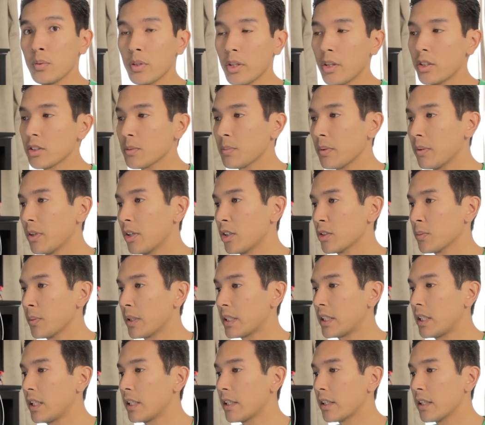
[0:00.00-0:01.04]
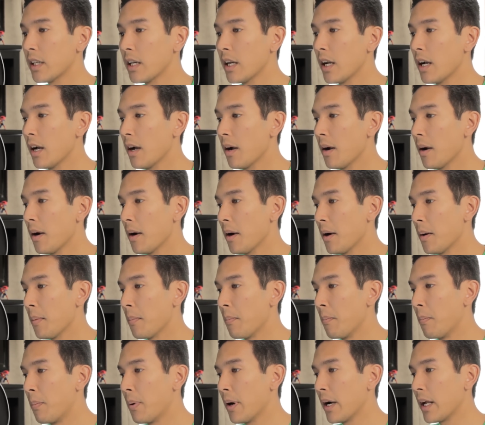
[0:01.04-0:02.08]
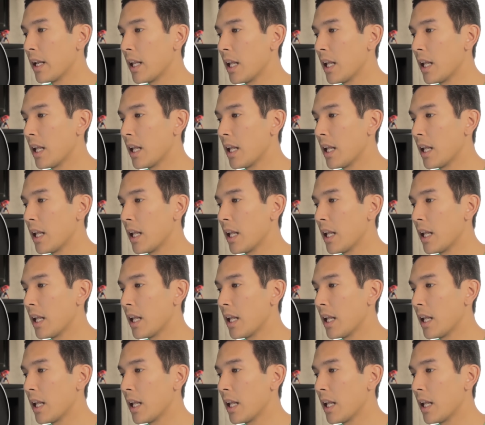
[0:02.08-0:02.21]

there's there's my key but